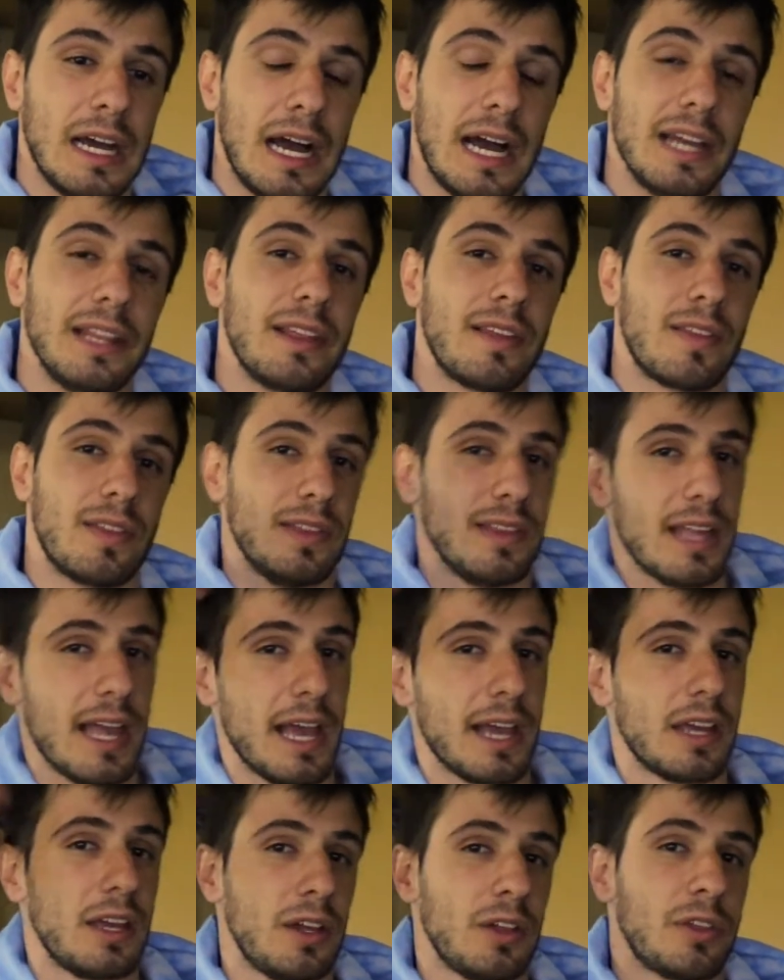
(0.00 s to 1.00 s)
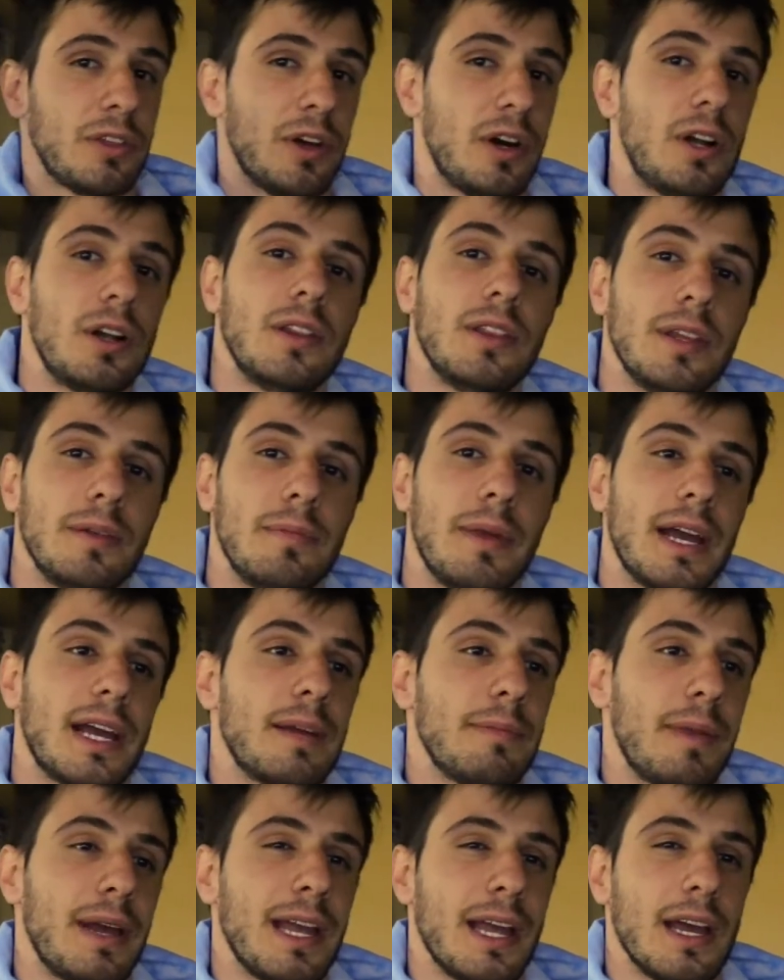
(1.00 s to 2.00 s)
I had this nagging thought in the back
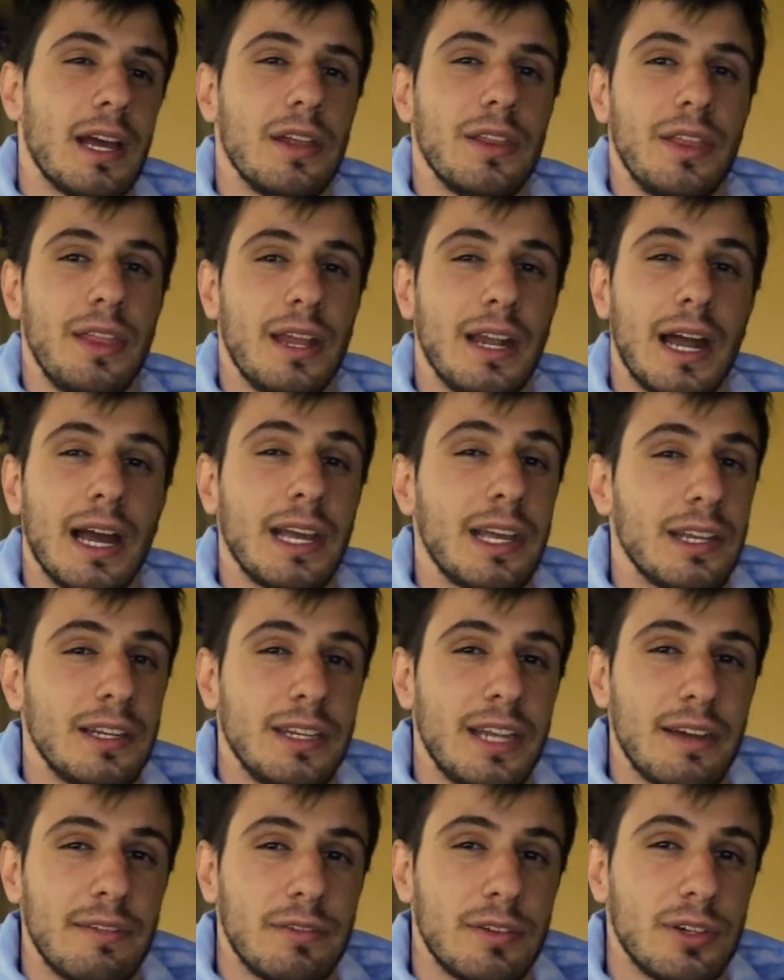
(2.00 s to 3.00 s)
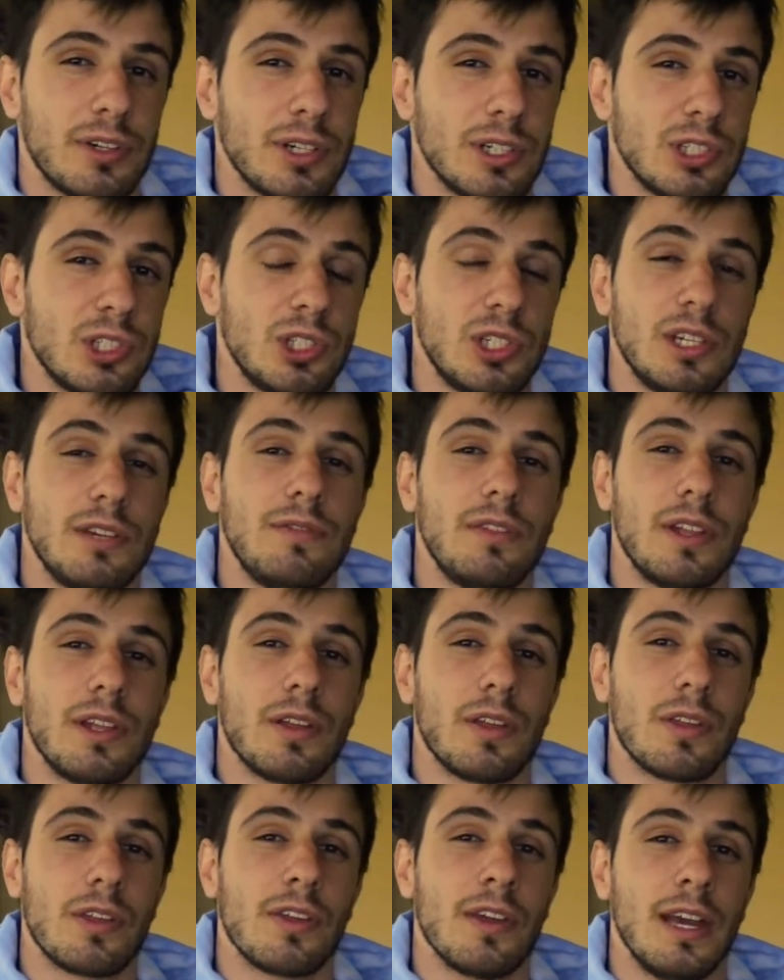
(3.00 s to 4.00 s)
of my head that I could never achieve
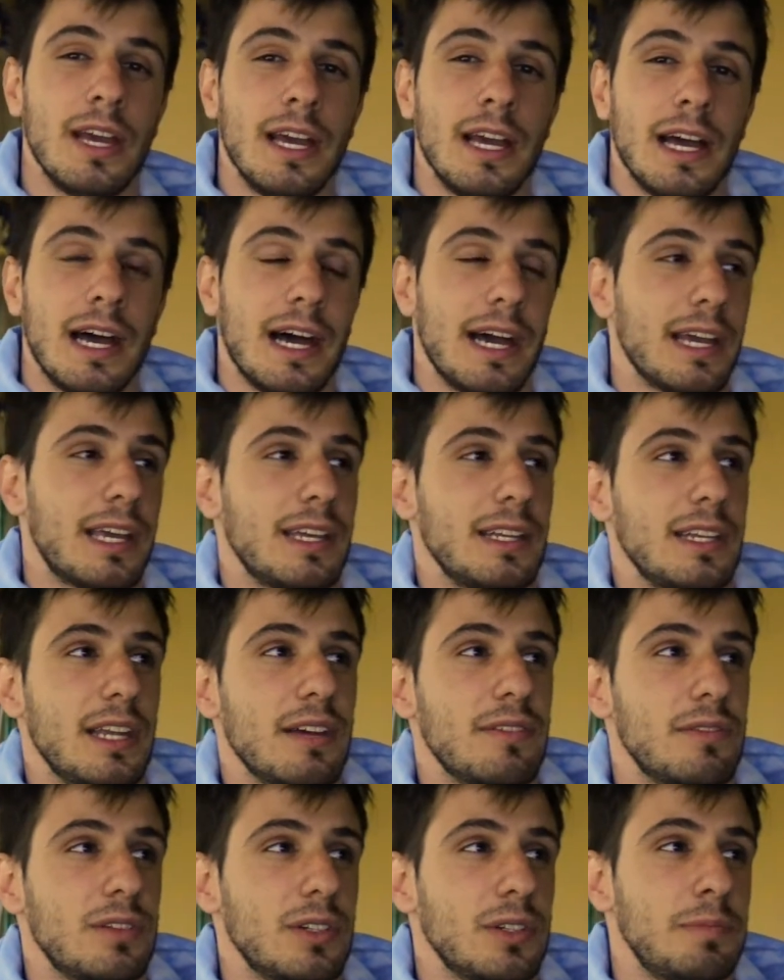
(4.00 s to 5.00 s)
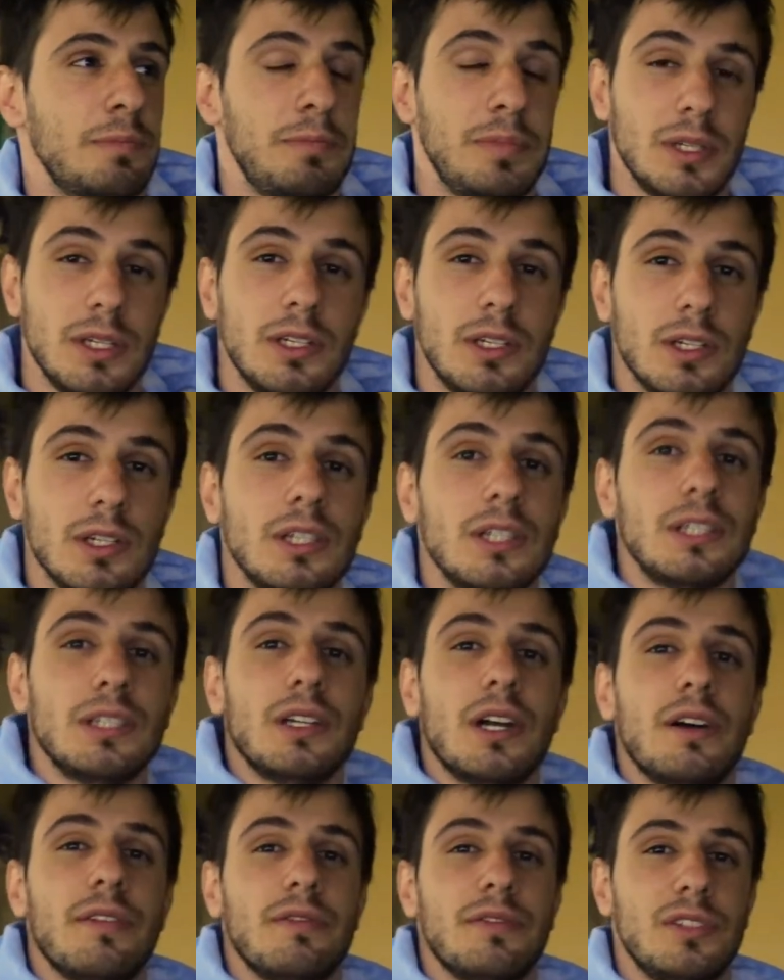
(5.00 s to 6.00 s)
this. I could never be good
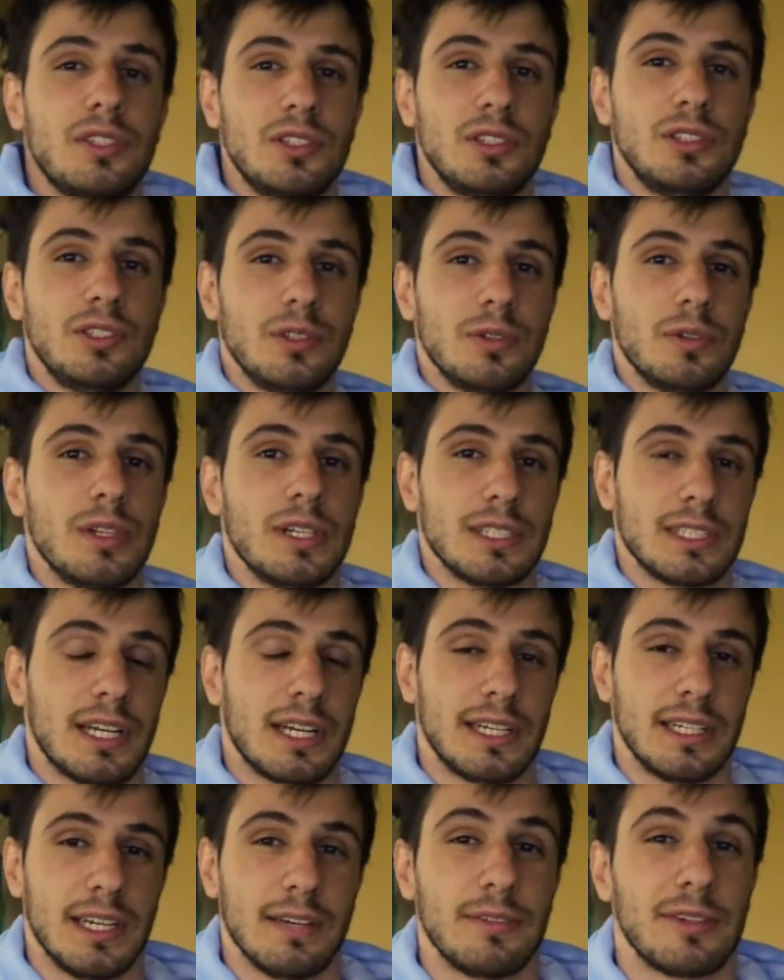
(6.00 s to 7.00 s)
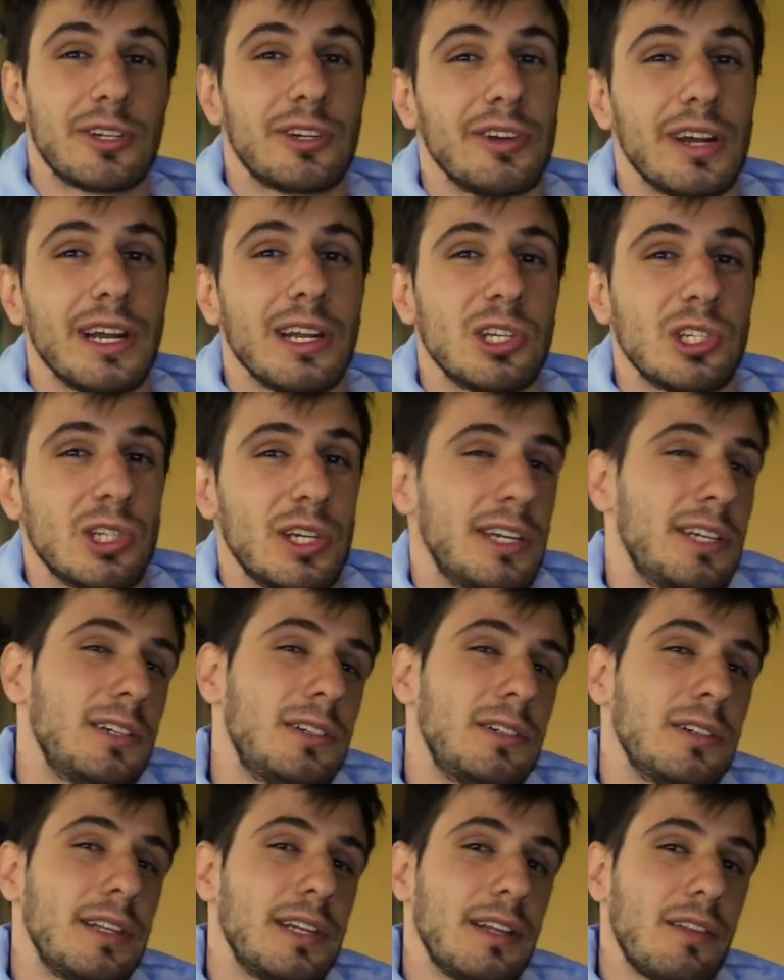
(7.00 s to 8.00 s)
enough to do this. I could never create a
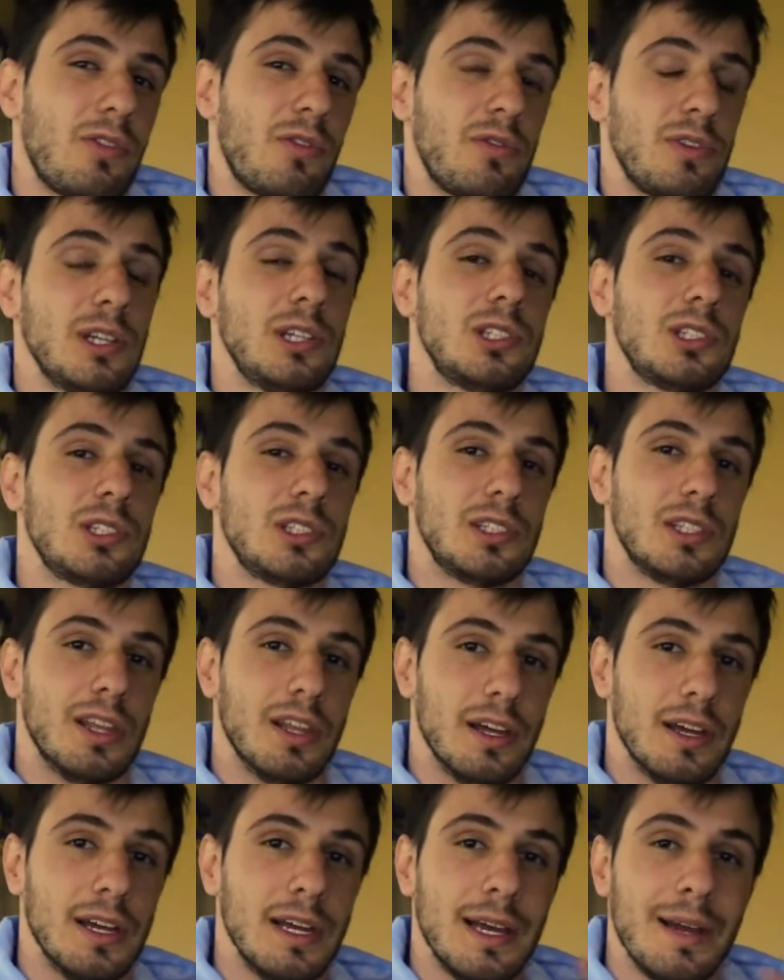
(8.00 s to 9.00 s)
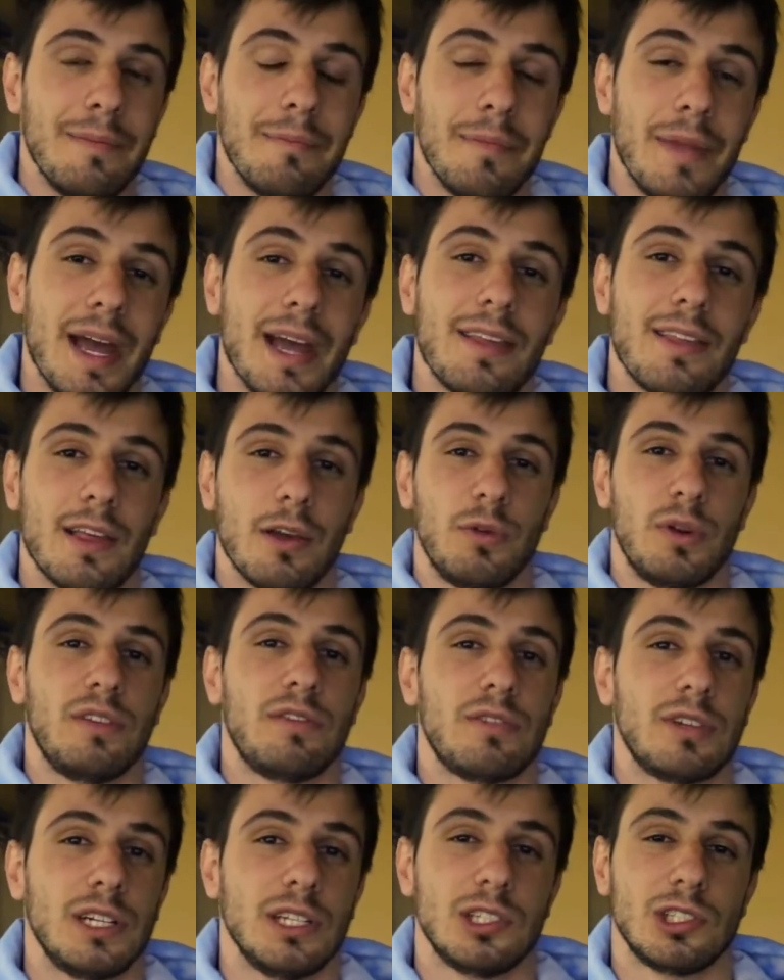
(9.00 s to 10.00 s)
channel that's reached the mass that
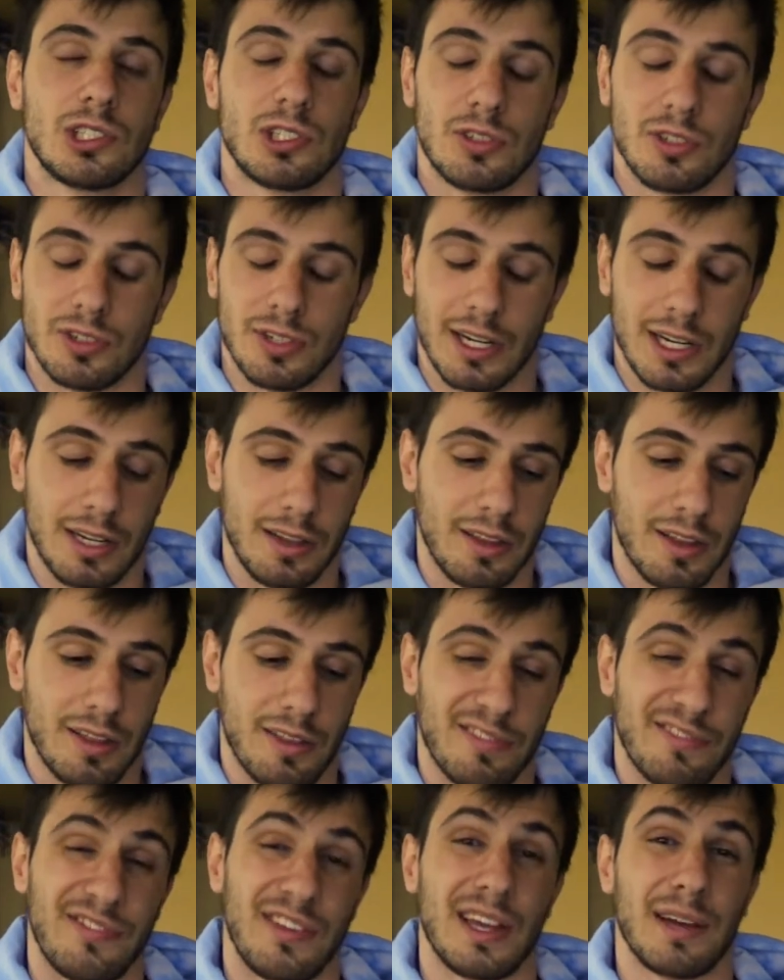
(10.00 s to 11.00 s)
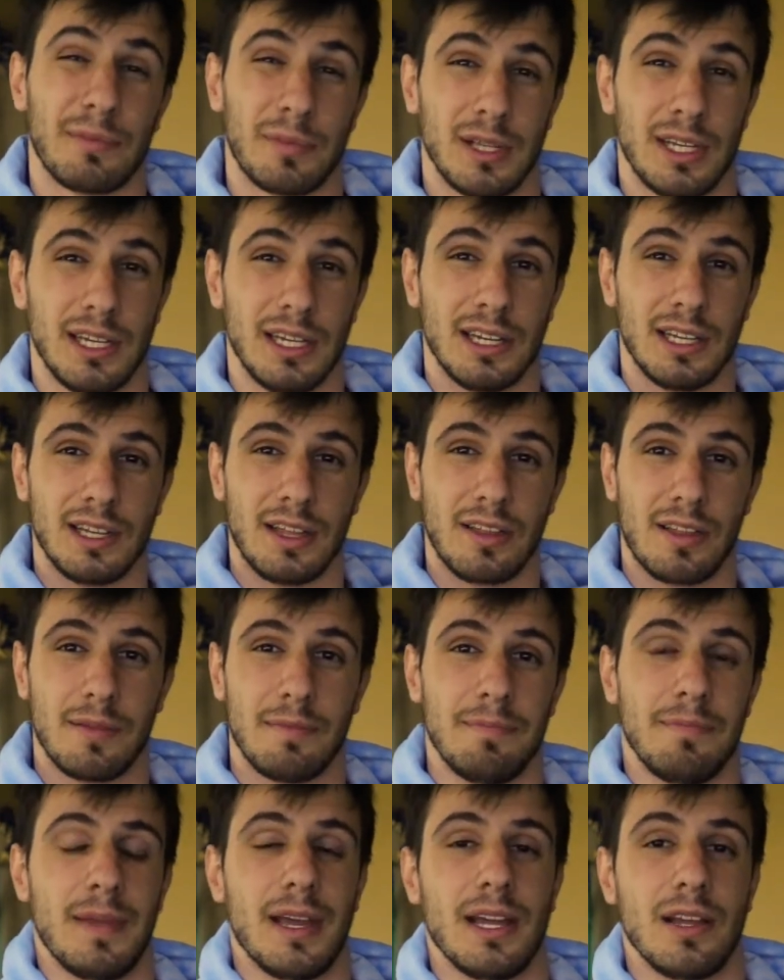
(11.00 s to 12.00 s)
we've reached, created this family and this
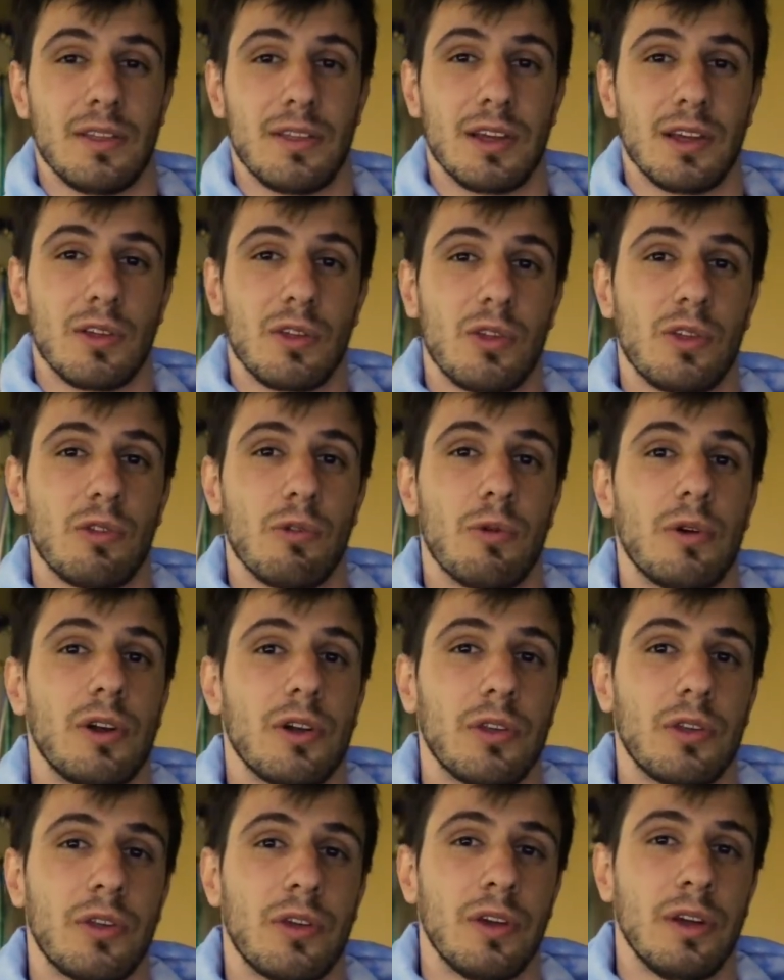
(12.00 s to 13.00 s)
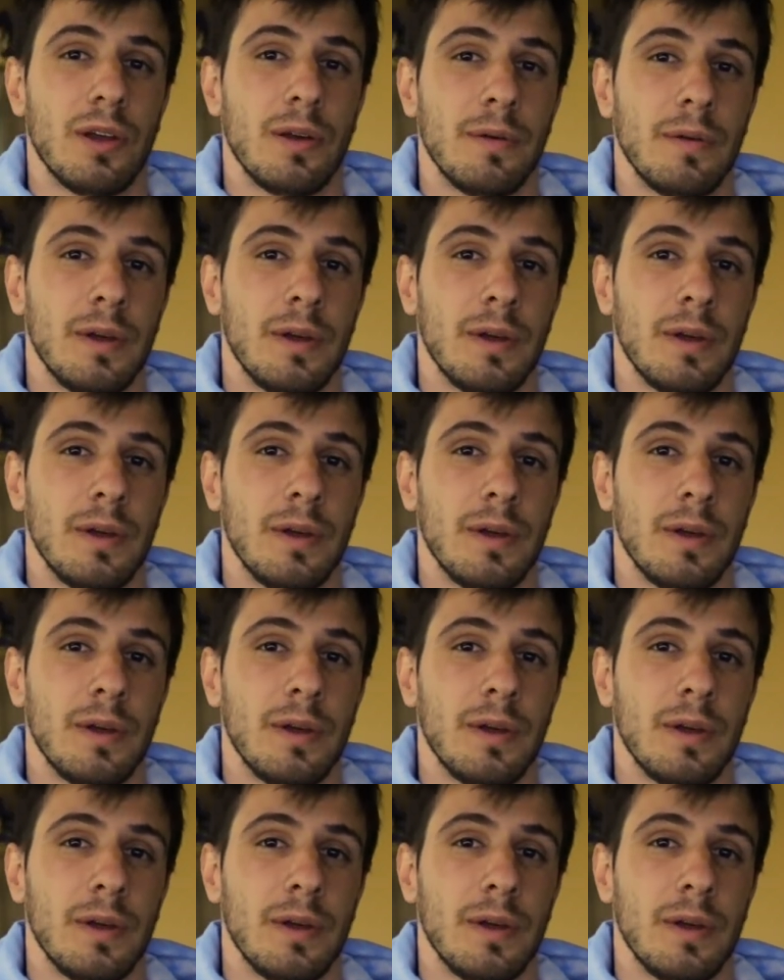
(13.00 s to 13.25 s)
amazing source.